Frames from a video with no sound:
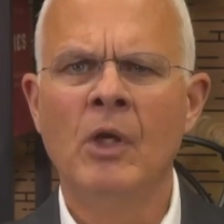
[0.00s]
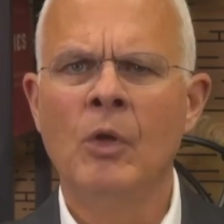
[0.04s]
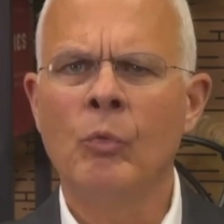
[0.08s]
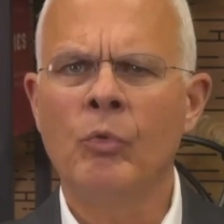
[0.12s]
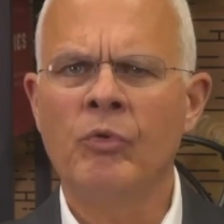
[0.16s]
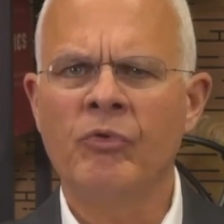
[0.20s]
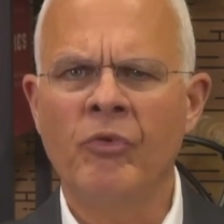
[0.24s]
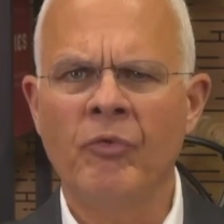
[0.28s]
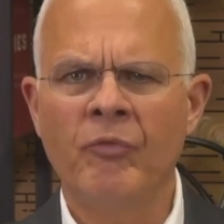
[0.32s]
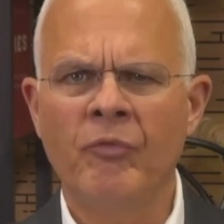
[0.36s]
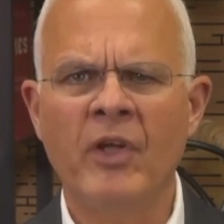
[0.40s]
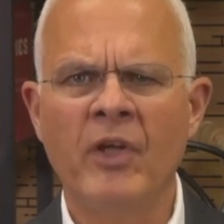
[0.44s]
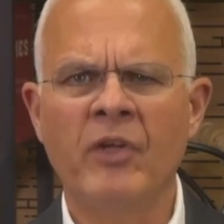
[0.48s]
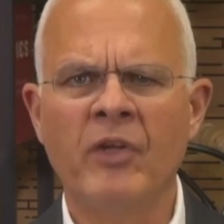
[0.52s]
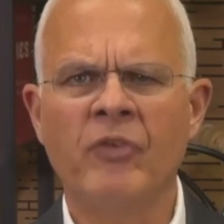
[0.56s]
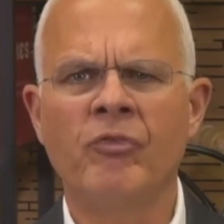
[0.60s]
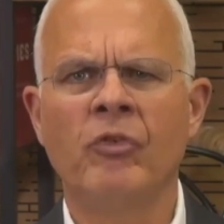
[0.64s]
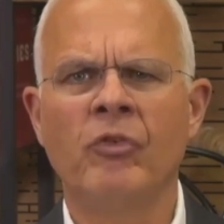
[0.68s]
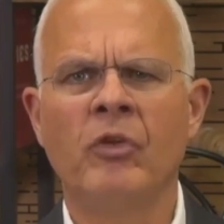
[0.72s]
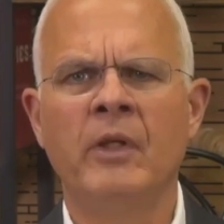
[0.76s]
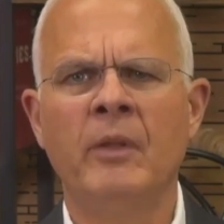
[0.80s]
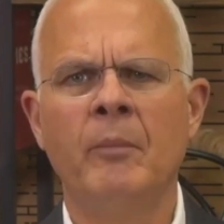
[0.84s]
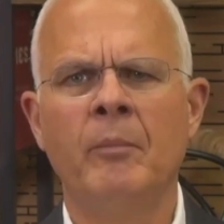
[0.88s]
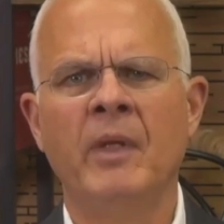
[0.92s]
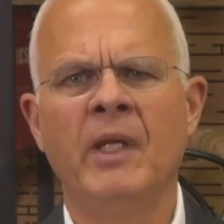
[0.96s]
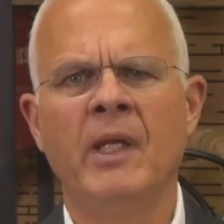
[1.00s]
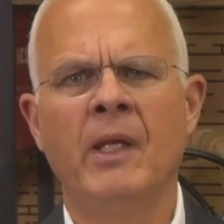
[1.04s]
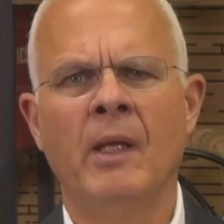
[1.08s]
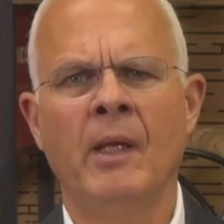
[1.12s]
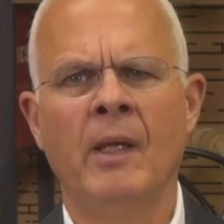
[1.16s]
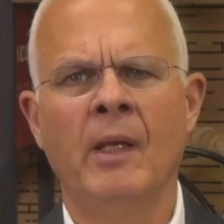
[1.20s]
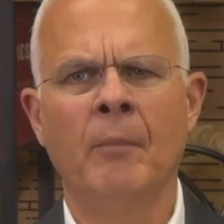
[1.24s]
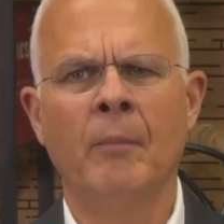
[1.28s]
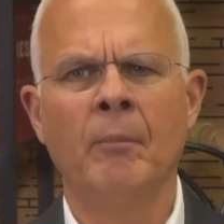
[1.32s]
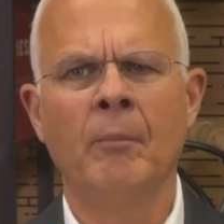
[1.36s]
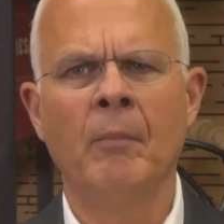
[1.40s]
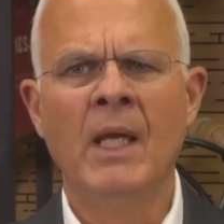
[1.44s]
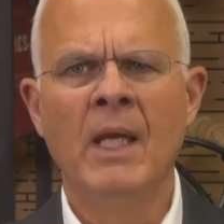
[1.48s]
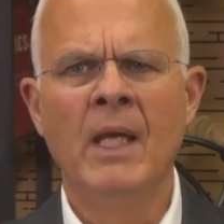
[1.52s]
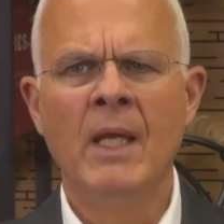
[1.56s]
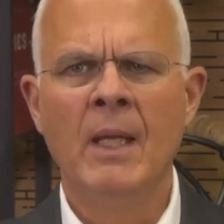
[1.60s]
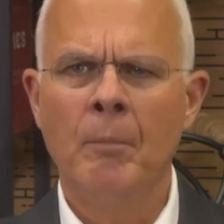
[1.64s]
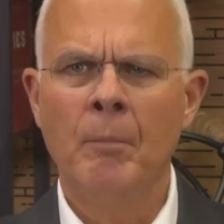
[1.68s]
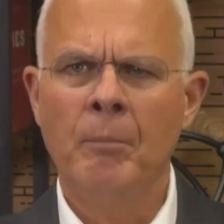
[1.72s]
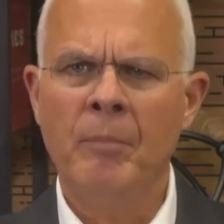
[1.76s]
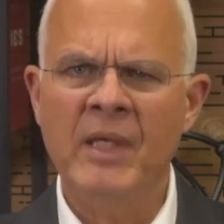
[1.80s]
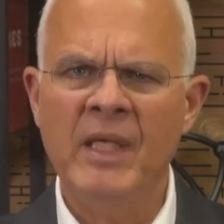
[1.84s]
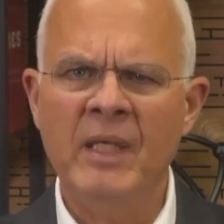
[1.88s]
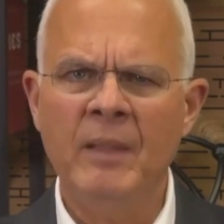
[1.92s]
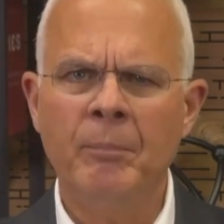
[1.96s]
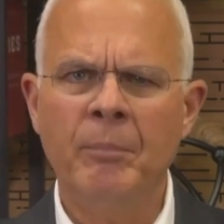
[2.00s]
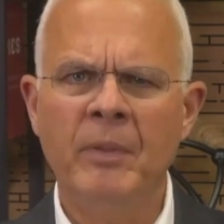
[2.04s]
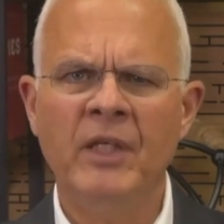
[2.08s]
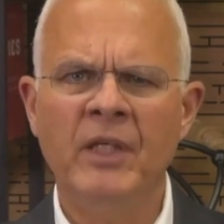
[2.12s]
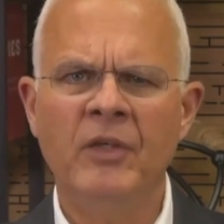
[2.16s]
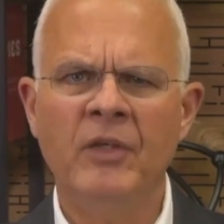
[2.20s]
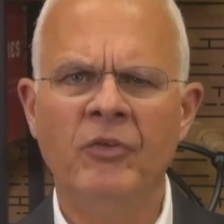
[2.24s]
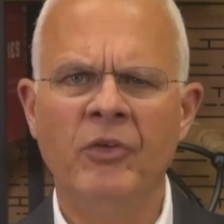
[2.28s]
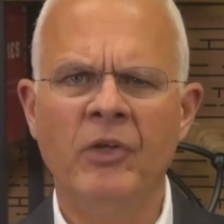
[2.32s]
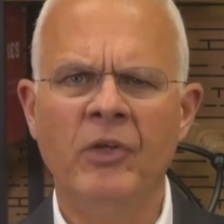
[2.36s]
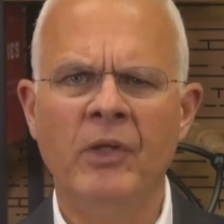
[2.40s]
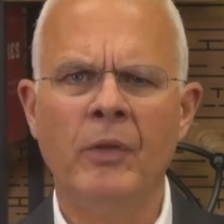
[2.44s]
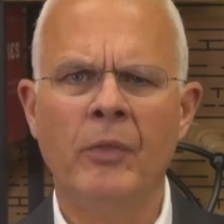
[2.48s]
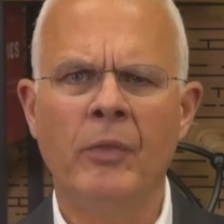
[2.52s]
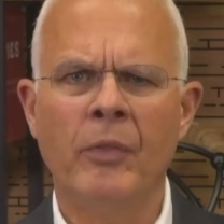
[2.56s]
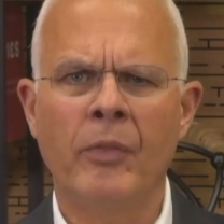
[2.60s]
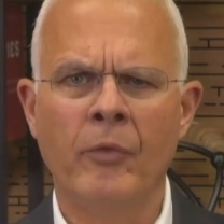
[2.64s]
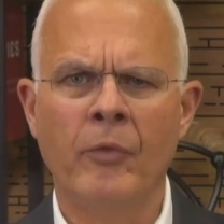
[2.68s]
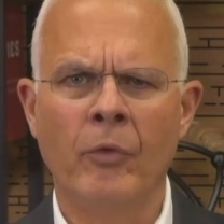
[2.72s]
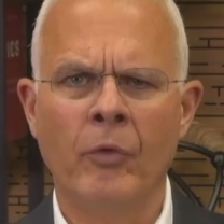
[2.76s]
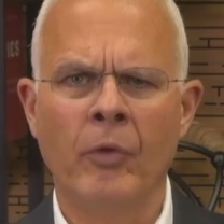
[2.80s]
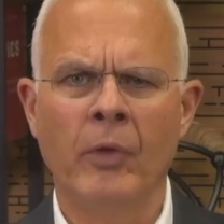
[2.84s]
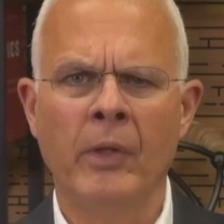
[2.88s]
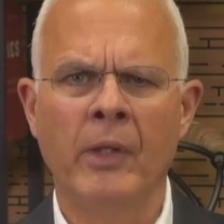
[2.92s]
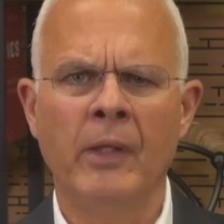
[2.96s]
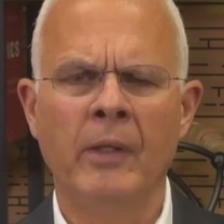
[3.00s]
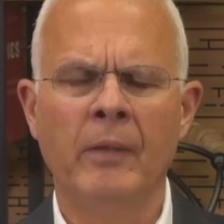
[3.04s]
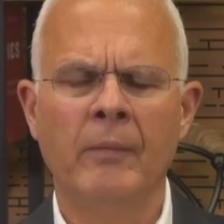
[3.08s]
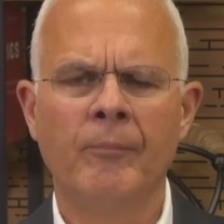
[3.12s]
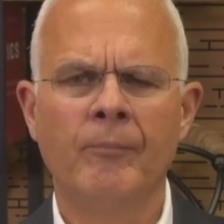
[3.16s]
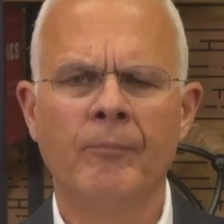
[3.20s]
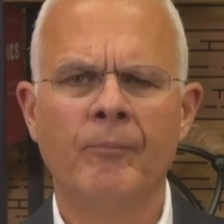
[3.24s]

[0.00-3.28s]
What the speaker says: which eventually became PPD-30.